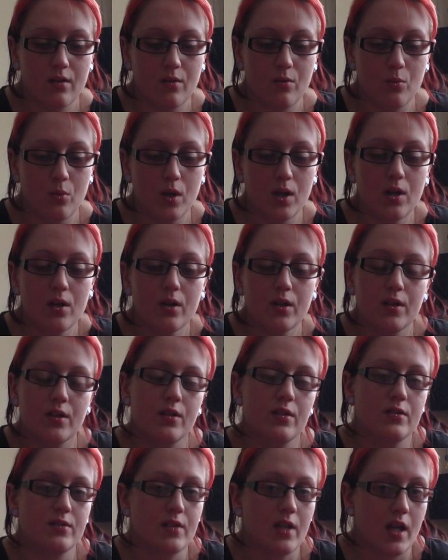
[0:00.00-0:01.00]
When I
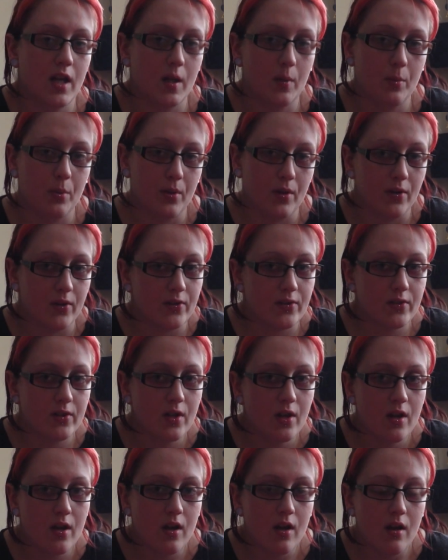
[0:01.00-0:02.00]
use tapers,
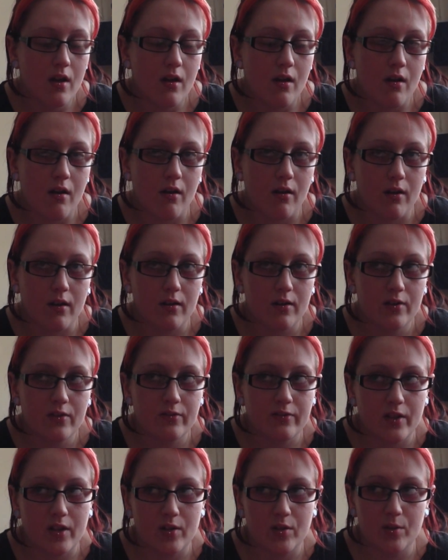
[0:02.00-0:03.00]
I
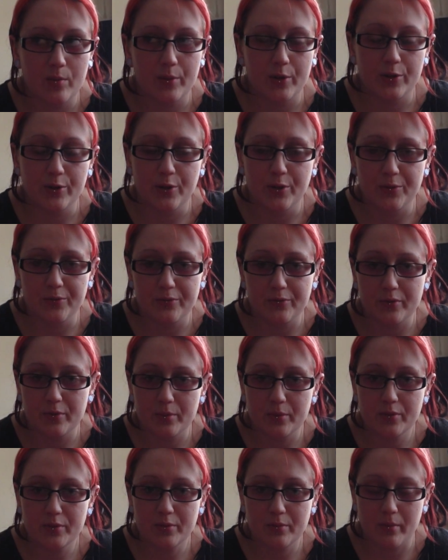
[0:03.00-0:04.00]
found them
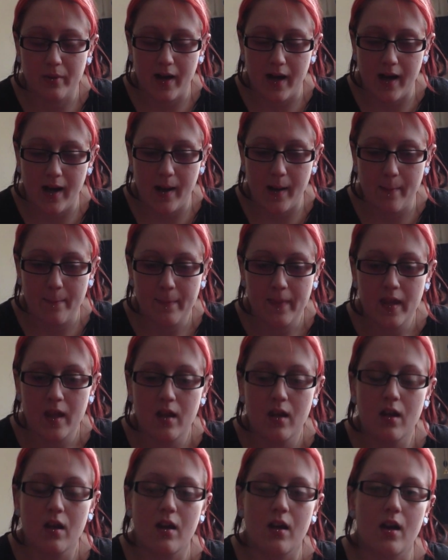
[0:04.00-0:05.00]
uncomfortable to wear,
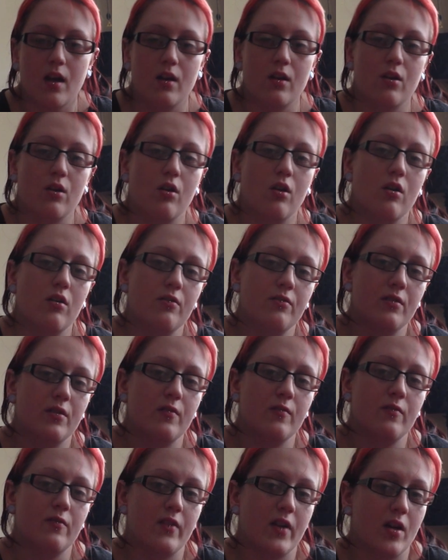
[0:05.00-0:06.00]
and I
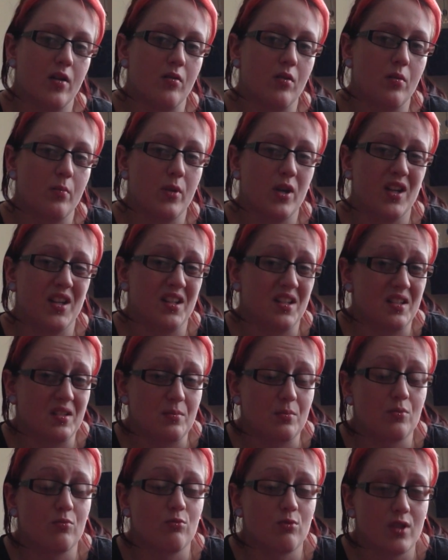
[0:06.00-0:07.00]
often found that my
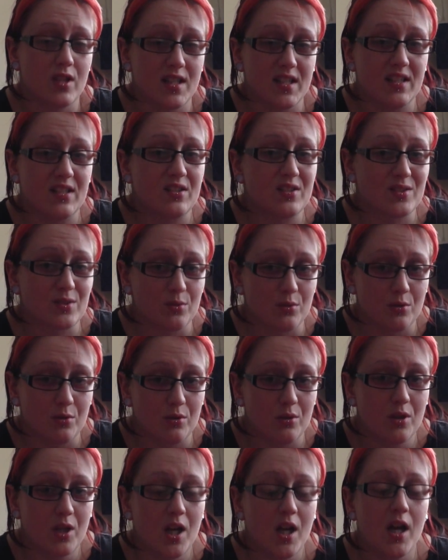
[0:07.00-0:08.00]
ears were really
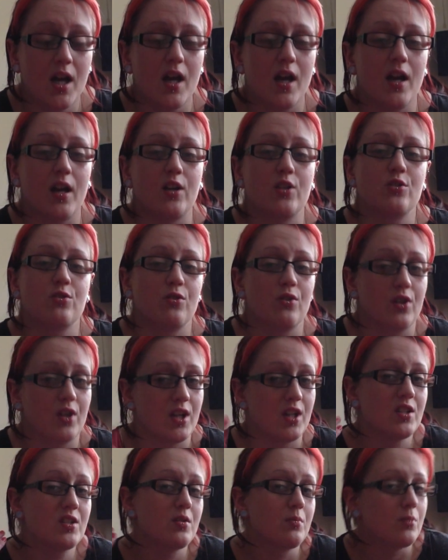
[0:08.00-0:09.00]
sore, and
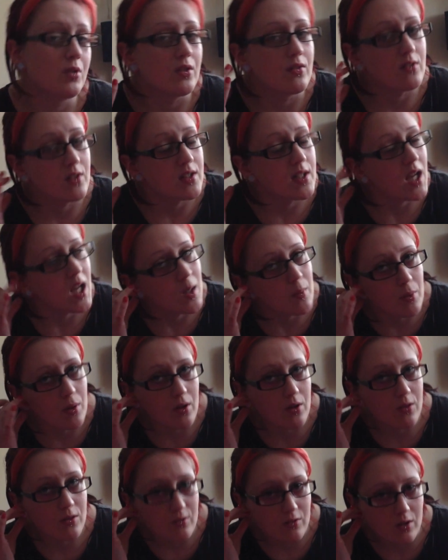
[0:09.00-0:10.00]
trying to move the taper
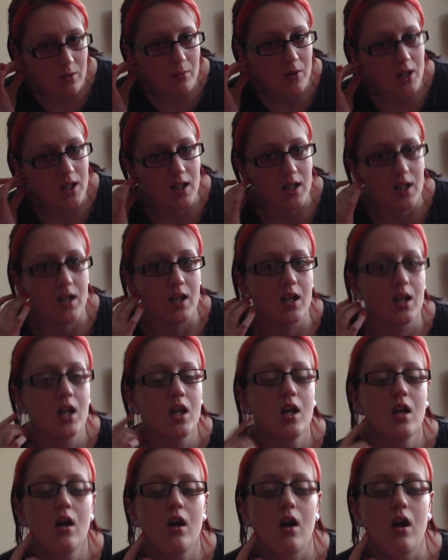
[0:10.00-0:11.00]
through my ear
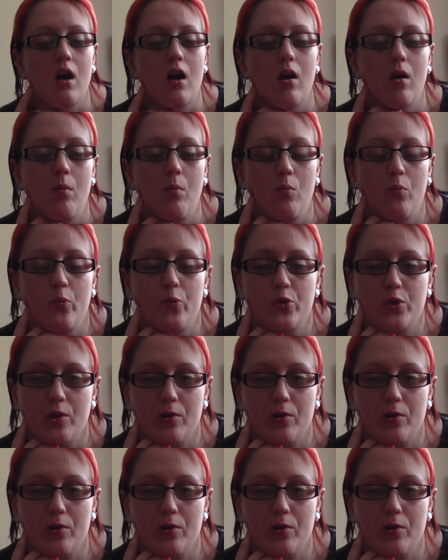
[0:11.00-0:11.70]
was